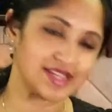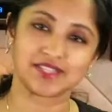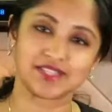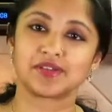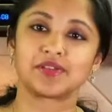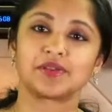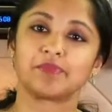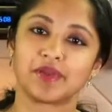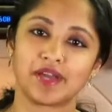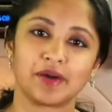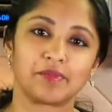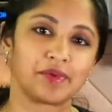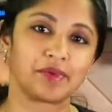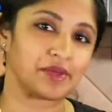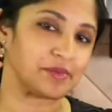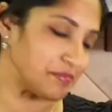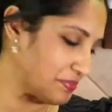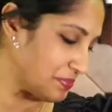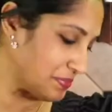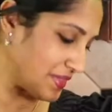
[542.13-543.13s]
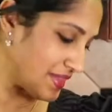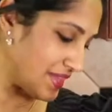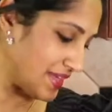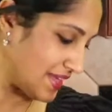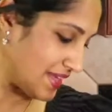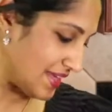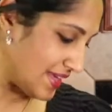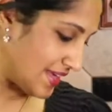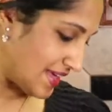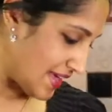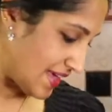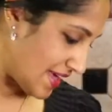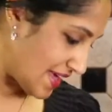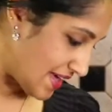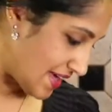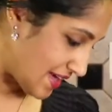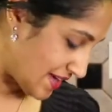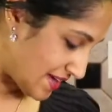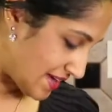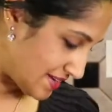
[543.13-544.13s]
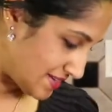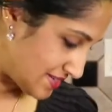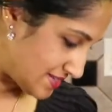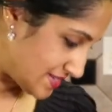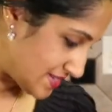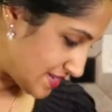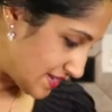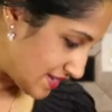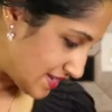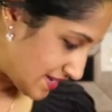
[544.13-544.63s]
that's going to be coming. And